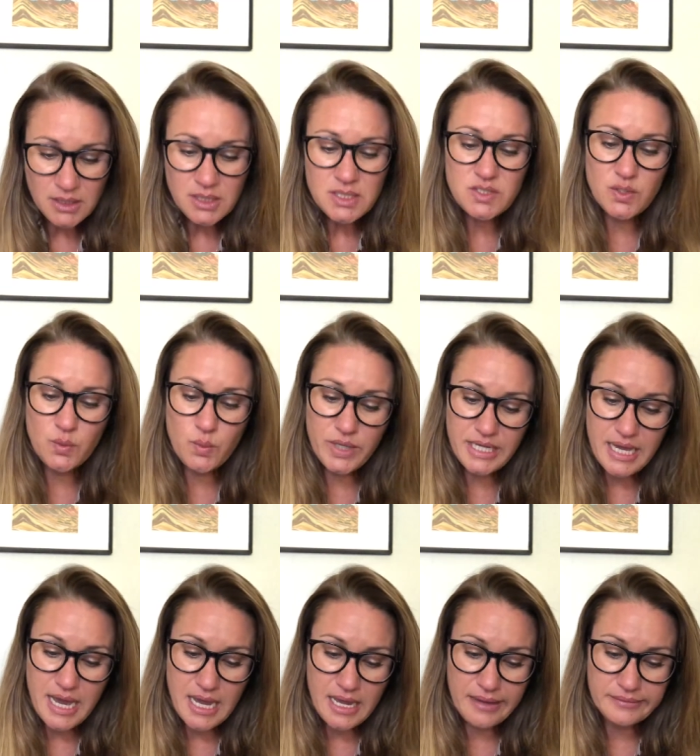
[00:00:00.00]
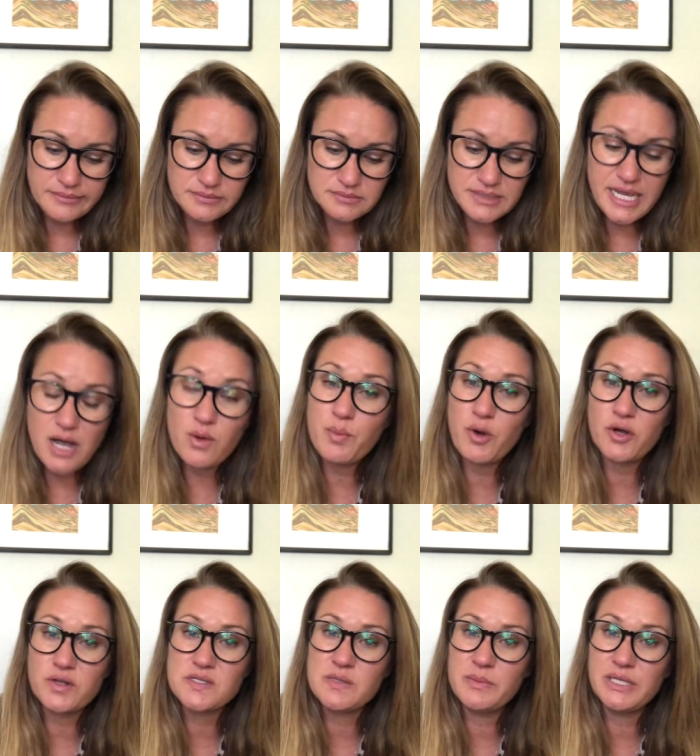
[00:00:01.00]
So we are now
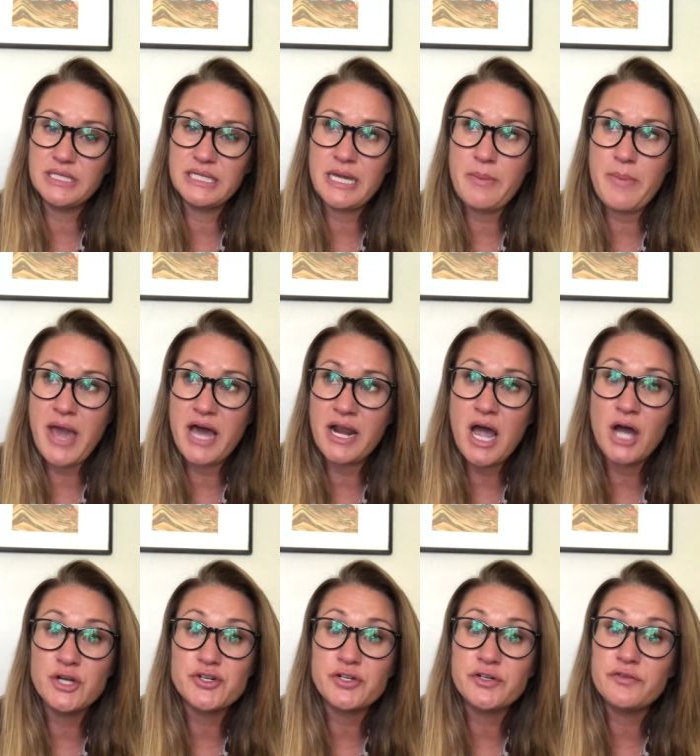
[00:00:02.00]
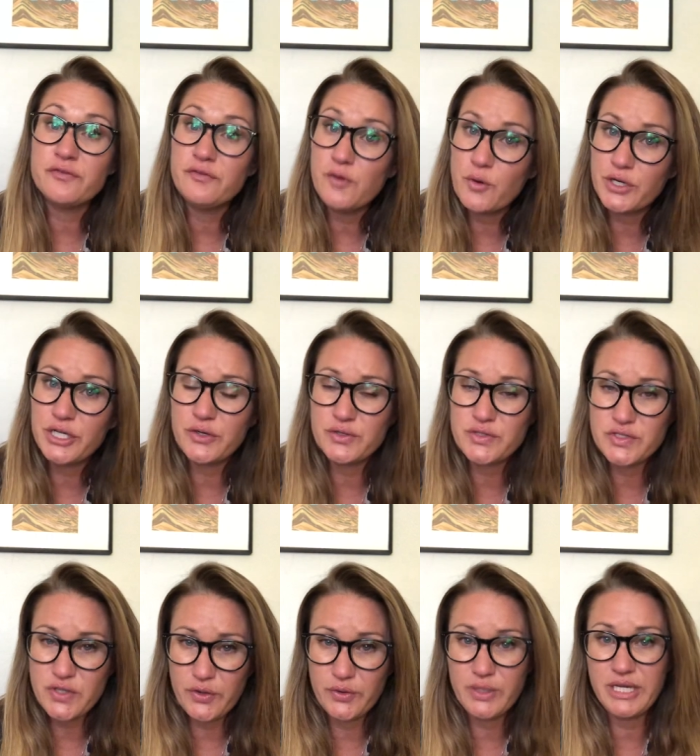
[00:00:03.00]
approximately about 140 or
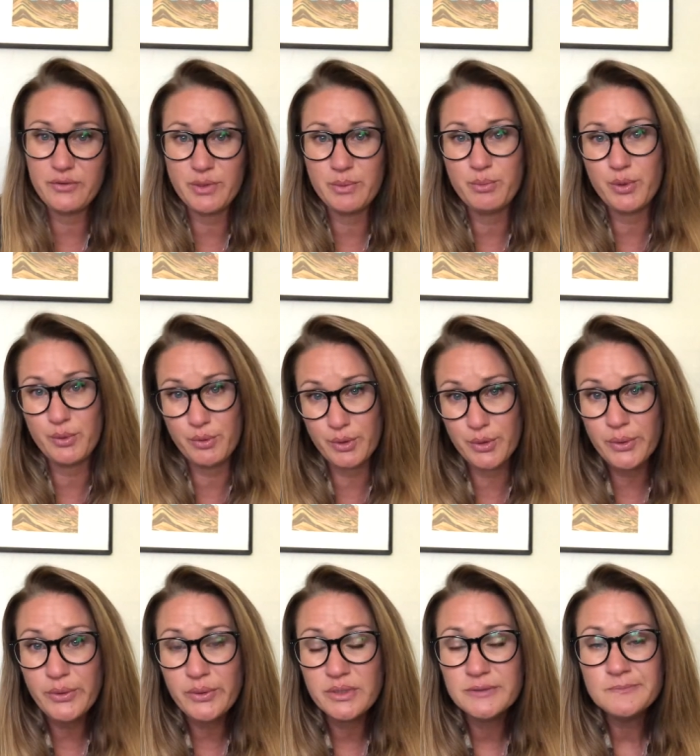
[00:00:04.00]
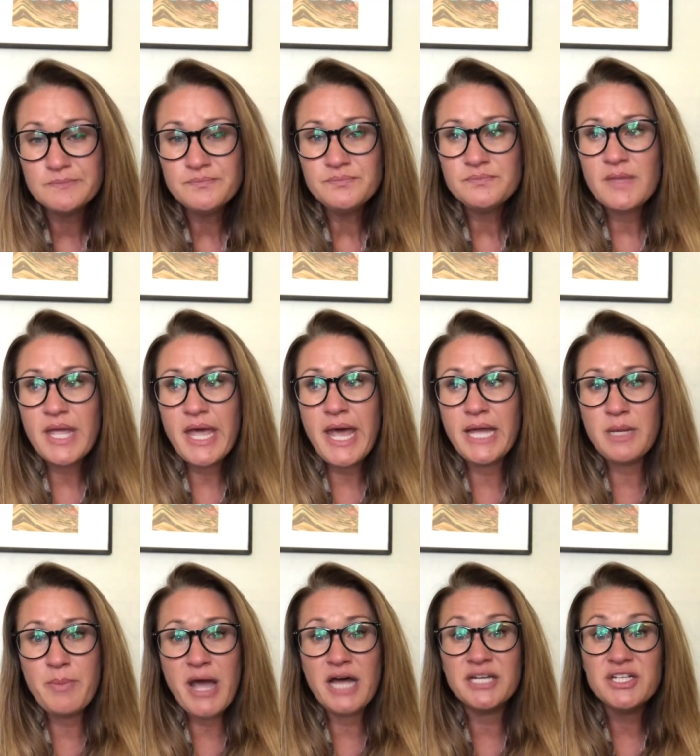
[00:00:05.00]
so here in Peru, and
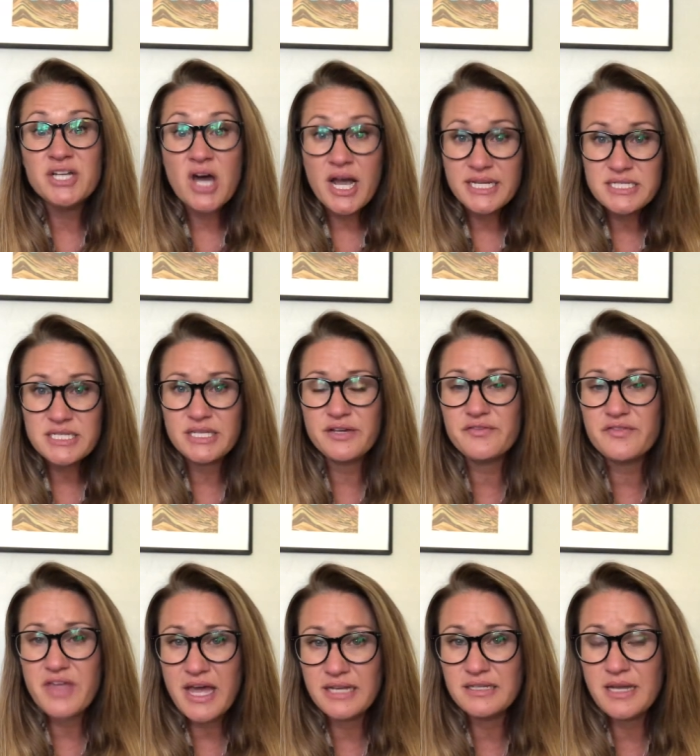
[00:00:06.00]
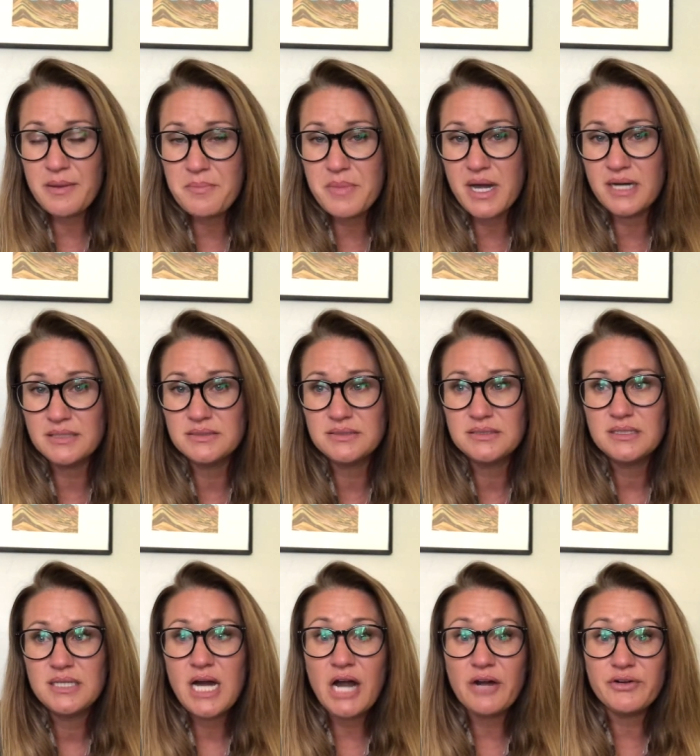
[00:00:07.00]
about 90 of that number
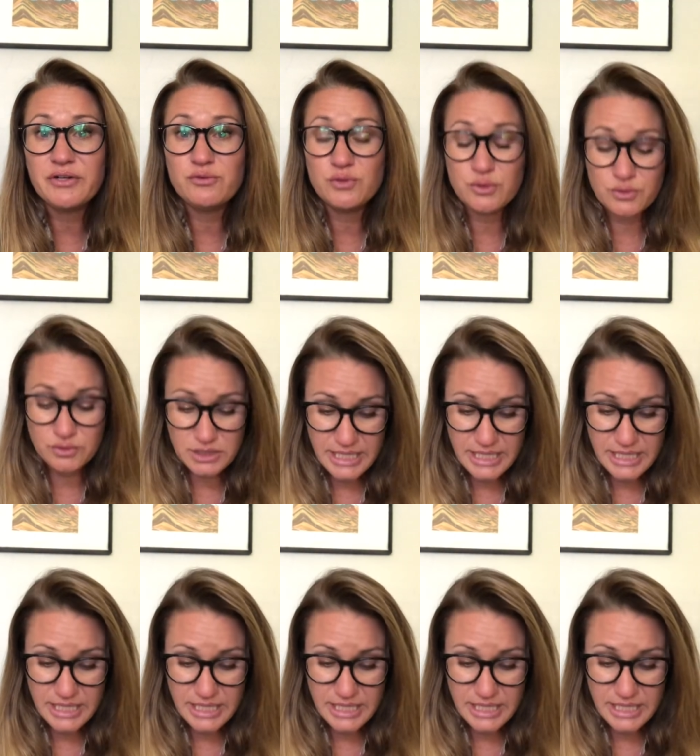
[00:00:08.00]
are in rural